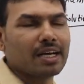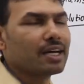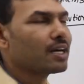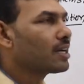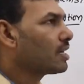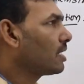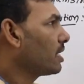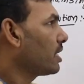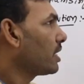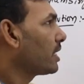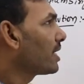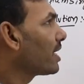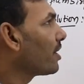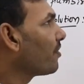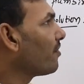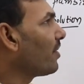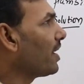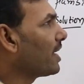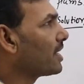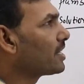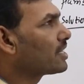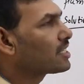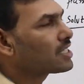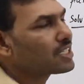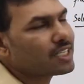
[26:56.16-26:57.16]

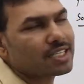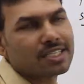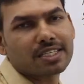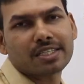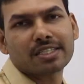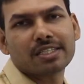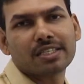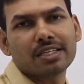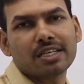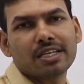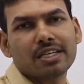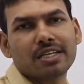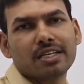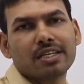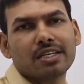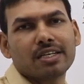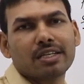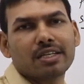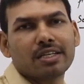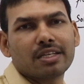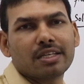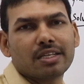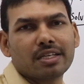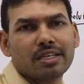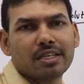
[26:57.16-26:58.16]
events.
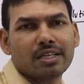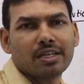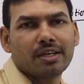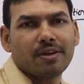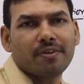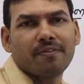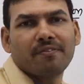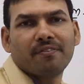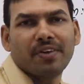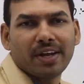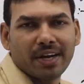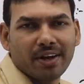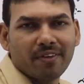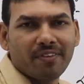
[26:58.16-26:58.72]
Whenever